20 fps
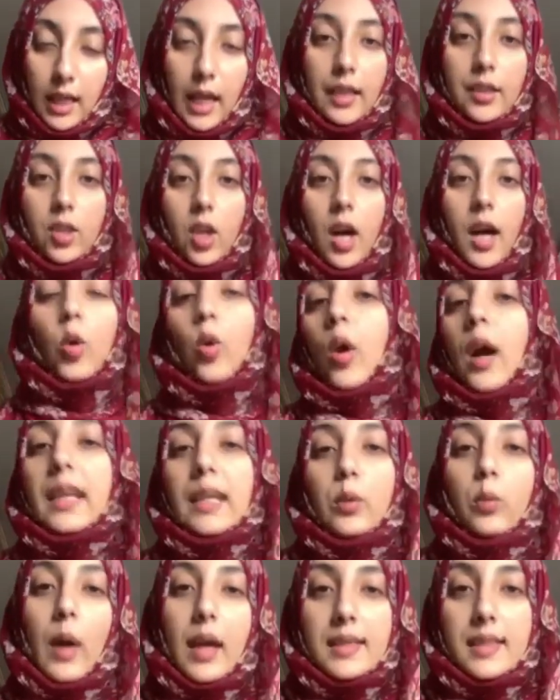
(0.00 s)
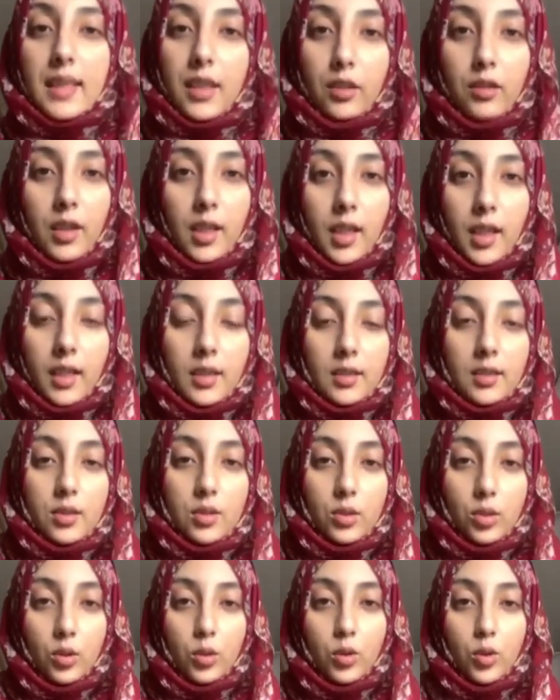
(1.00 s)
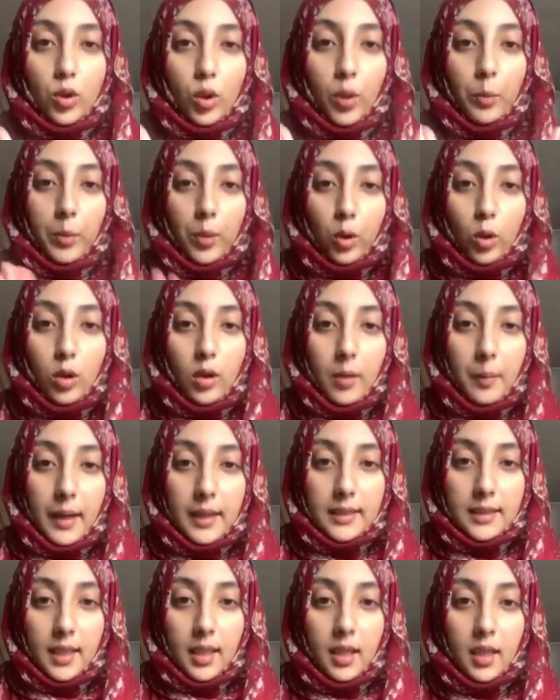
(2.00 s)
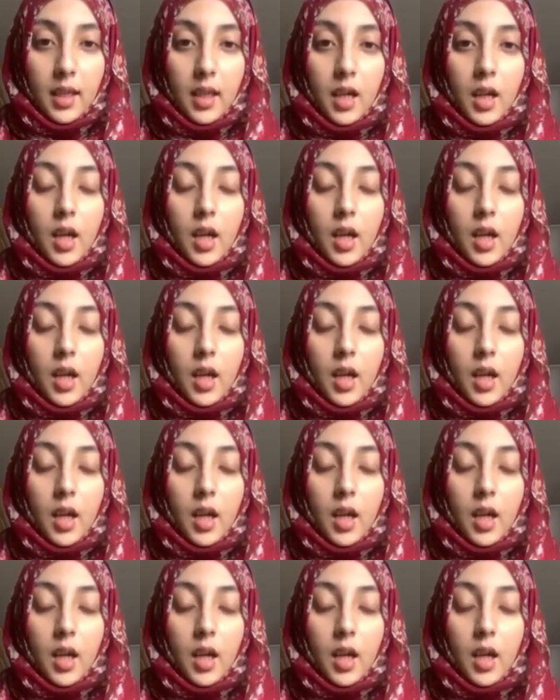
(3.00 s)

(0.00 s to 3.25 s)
and not add any wet ingredients to your pakora batter.